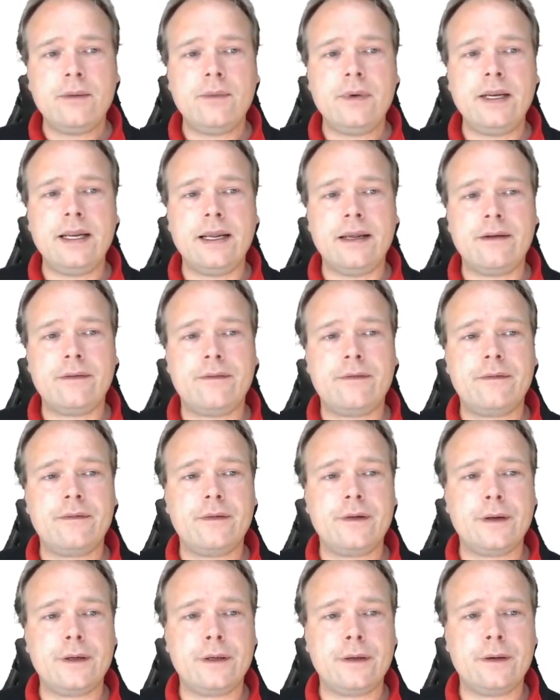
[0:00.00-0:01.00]
we have
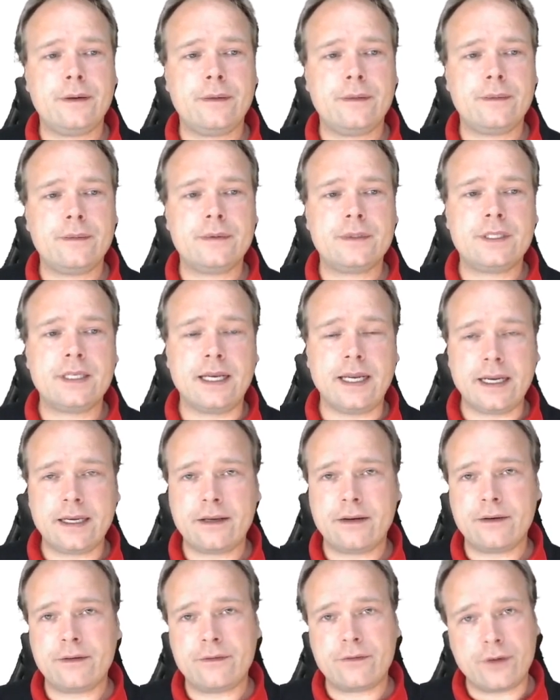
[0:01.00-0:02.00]

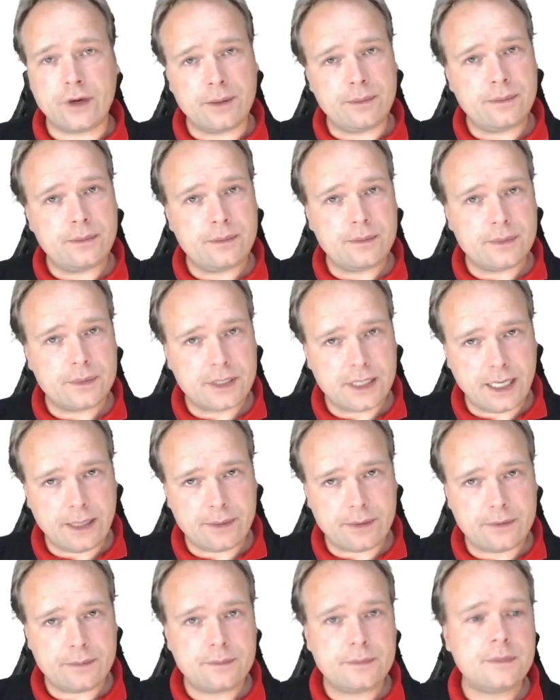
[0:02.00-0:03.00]
select from
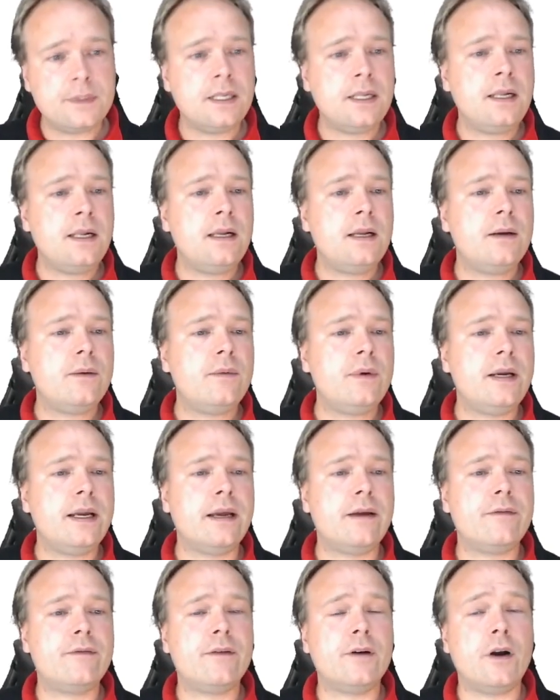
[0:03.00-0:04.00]
table, we
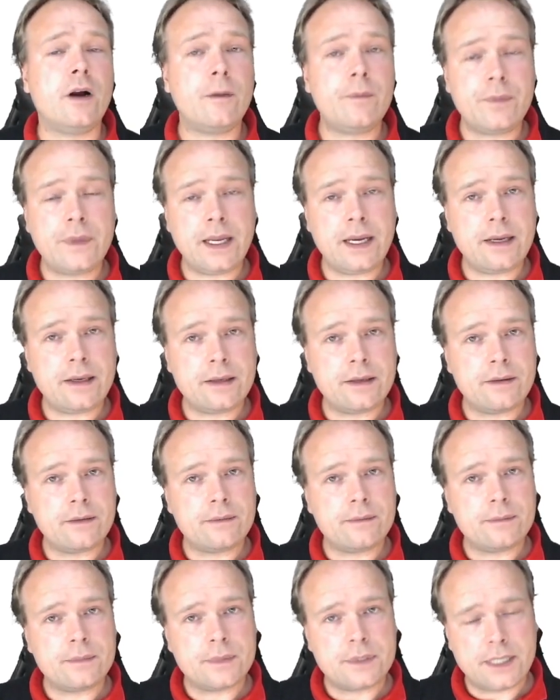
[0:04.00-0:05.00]
have update
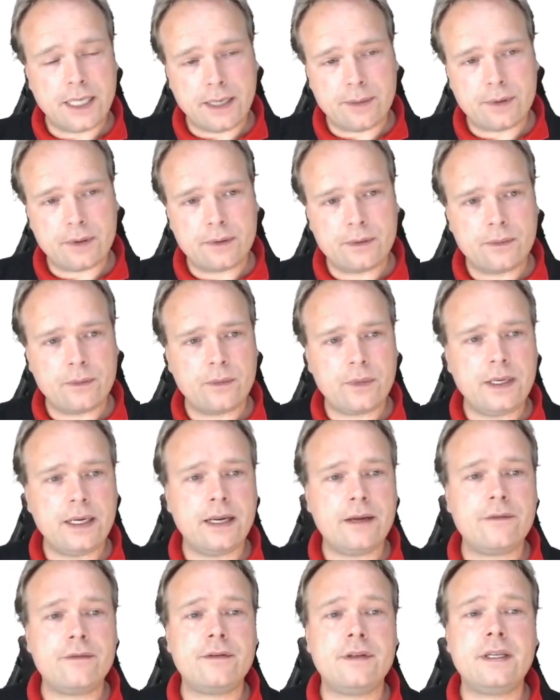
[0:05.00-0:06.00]
table, we
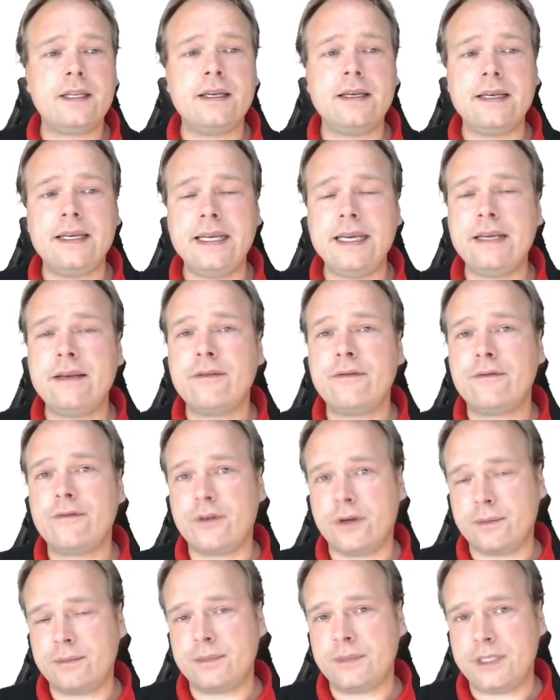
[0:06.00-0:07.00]
have delete
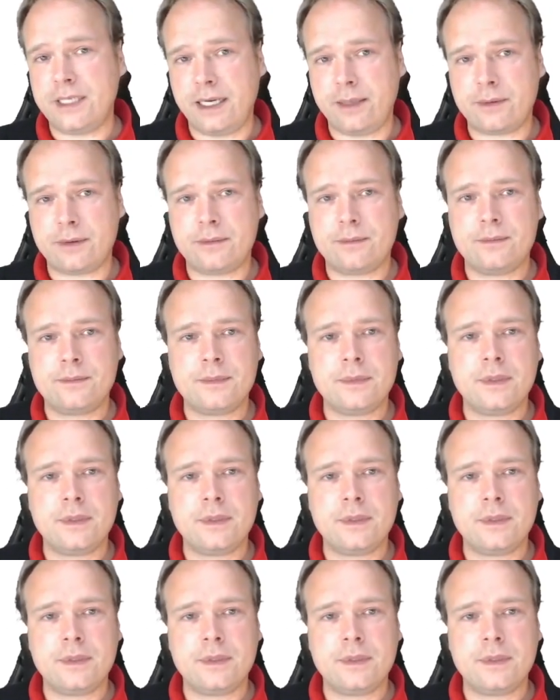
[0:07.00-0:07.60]
from table.